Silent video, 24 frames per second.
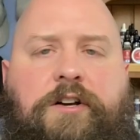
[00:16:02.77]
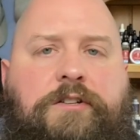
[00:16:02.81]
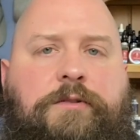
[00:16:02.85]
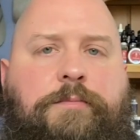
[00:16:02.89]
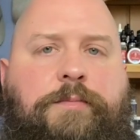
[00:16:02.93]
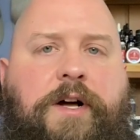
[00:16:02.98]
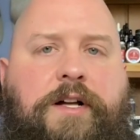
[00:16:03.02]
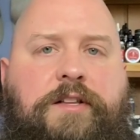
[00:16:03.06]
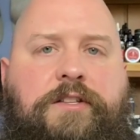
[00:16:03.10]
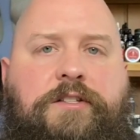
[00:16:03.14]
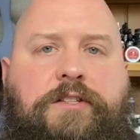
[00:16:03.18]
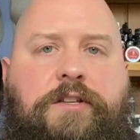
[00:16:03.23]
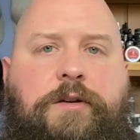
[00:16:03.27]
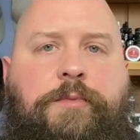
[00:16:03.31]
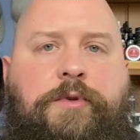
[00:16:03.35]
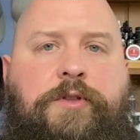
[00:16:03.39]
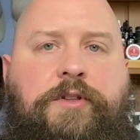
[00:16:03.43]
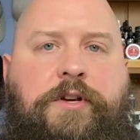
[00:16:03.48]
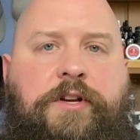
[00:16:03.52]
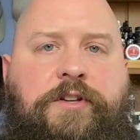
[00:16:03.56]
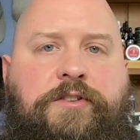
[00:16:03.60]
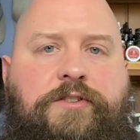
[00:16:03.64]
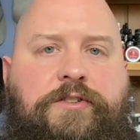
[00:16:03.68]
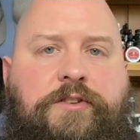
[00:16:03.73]
about some of
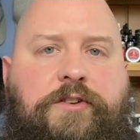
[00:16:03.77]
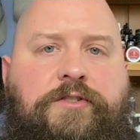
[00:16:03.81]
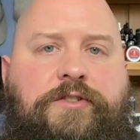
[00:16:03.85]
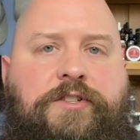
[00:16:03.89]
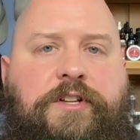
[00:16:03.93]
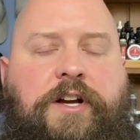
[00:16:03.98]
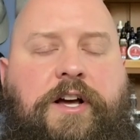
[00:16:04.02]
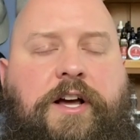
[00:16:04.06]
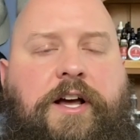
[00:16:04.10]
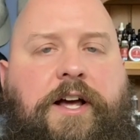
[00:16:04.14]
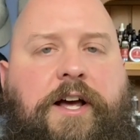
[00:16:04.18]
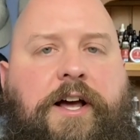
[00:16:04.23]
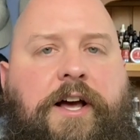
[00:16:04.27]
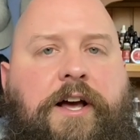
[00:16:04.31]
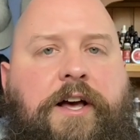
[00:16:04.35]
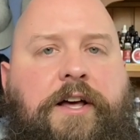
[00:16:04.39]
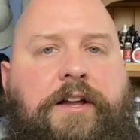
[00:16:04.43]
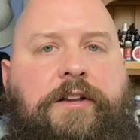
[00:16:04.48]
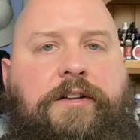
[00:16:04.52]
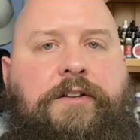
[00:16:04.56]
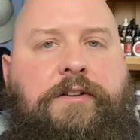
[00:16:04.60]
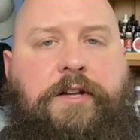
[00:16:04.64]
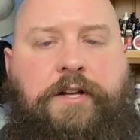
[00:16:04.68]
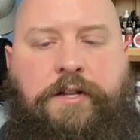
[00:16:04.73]
the concerns that I had
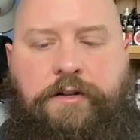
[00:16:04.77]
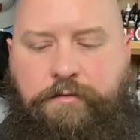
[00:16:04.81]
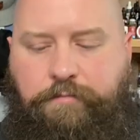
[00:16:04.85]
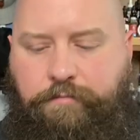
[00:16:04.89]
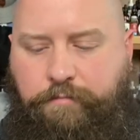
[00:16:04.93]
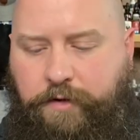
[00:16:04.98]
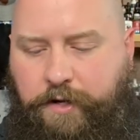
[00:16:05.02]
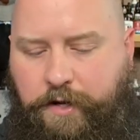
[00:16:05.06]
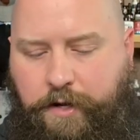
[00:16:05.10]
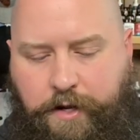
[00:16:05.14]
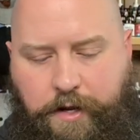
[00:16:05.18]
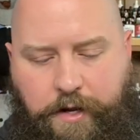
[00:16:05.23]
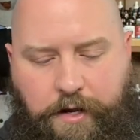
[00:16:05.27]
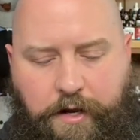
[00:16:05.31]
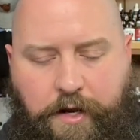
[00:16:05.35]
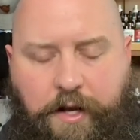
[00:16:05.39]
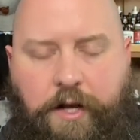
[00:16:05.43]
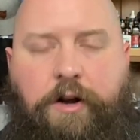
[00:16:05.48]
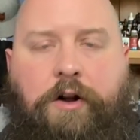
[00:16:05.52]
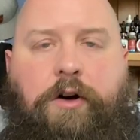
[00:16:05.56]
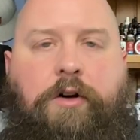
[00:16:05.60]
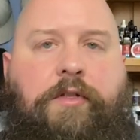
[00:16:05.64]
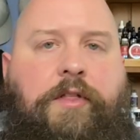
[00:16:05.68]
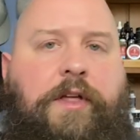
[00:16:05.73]
and, and,
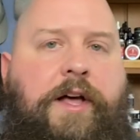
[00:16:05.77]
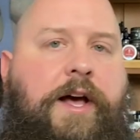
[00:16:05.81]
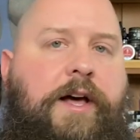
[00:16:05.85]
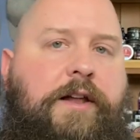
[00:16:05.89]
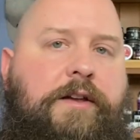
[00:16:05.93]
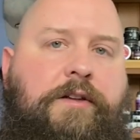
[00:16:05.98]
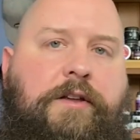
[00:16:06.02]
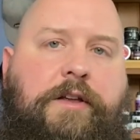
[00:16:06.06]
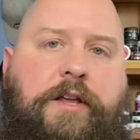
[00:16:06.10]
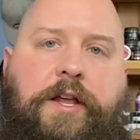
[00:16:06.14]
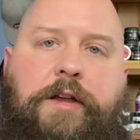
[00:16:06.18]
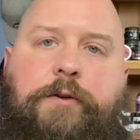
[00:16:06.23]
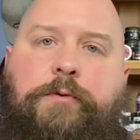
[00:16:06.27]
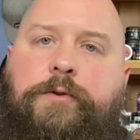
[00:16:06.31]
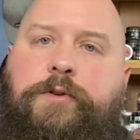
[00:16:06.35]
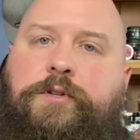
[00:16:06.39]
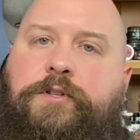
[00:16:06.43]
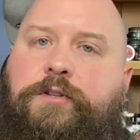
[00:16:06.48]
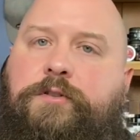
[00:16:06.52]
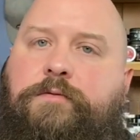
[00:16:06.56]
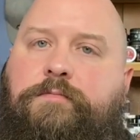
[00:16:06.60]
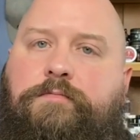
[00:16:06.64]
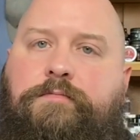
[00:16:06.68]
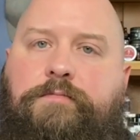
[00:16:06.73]
and all that, he
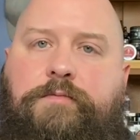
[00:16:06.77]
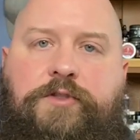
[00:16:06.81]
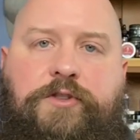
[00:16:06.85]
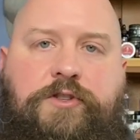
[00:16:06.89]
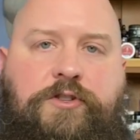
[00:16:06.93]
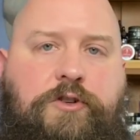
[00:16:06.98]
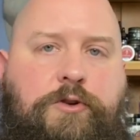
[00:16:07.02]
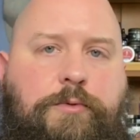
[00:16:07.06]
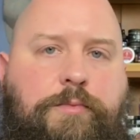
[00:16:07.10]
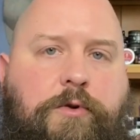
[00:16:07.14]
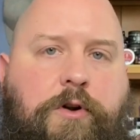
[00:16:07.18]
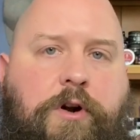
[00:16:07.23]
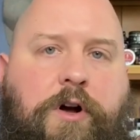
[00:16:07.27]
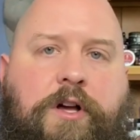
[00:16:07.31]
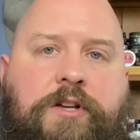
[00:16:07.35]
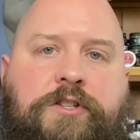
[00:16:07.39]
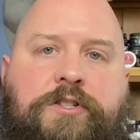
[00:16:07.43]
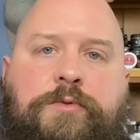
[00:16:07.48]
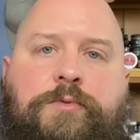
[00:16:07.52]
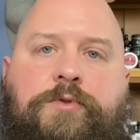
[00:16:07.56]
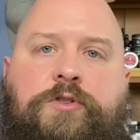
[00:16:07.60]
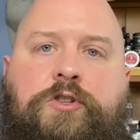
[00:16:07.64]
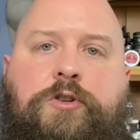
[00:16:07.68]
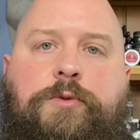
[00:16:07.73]
was super
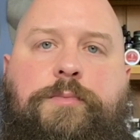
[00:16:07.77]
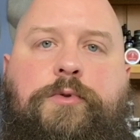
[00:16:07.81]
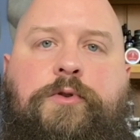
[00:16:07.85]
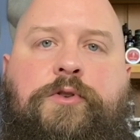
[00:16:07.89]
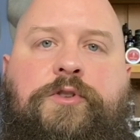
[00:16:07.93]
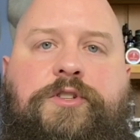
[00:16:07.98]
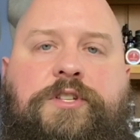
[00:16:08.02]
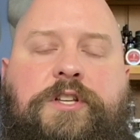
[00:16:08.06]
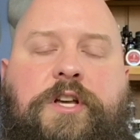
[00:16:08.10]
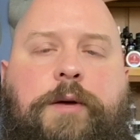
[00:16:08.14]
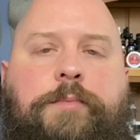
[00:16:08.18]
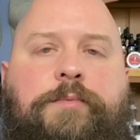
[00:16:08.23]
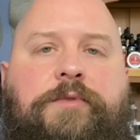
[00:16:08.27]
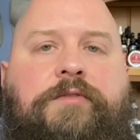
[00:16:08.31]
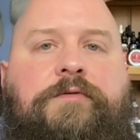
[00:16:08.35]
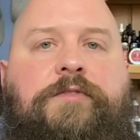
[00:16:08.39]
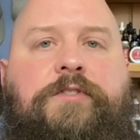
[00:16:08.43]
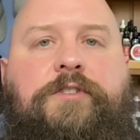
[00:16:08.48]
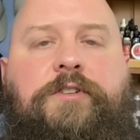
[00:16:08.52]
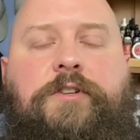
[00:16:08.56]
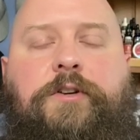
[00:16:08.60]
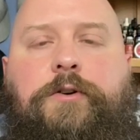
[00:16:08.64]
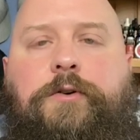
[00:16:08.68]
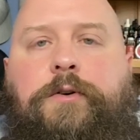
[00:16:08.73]
awesome, super receptive.
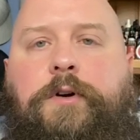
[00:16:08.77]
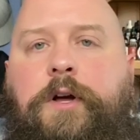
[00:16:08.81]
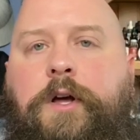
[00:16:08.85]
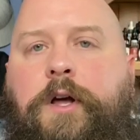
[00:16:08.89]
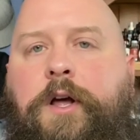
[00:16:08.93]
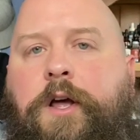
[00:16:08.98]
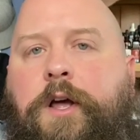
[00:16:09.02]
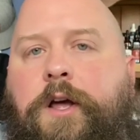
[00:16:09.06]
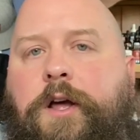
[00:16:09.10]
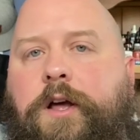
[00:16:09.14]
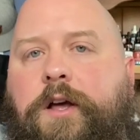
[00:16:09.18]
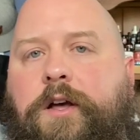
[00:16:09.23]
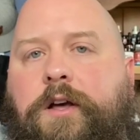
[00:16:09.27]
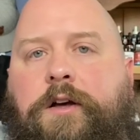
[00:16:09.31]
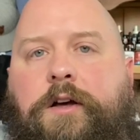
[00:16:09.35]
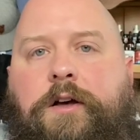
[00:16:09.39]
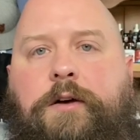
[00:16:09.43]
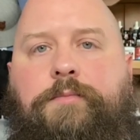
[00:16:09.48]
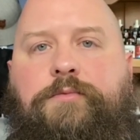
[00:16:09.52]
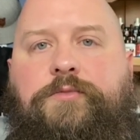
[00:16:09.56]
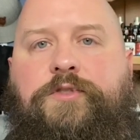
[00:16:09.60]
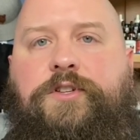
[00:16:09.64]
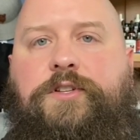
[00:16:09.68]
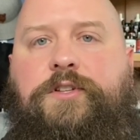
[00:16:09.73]
So
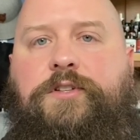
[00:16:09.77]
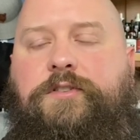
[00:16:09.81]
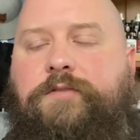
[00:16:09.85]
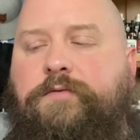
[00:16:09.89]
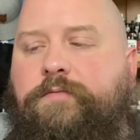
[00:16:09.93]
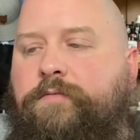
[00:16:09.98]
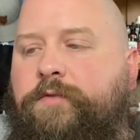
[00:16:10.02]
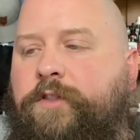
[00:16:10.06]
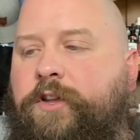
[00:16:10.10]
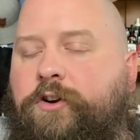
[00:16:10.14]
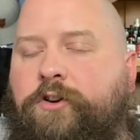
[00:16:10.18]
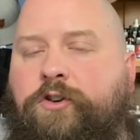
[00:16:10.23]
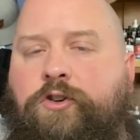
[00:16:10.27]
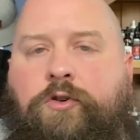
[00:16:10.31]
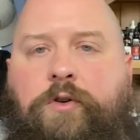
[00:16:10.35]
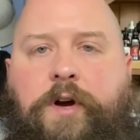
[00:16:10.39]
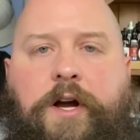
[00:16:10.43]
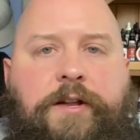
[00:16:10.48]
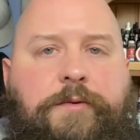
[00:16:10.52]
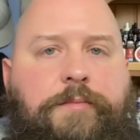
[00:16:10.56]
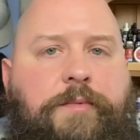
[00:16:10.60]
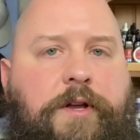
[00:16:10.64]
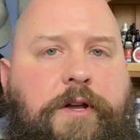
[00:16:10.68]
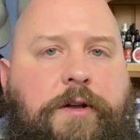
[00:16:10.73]
um, just, they're
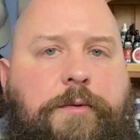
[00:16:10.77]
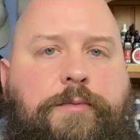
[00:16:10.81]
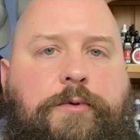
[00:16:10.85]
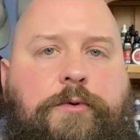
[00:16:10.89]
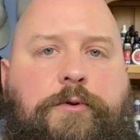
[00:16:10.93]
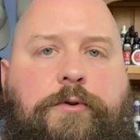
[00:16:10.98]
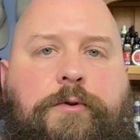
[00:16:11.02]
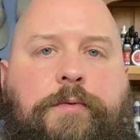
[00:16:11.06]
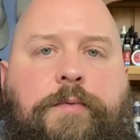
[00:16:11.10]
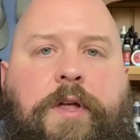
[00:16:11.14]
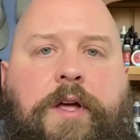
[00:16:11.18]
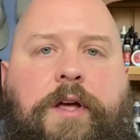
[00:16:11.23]
great people.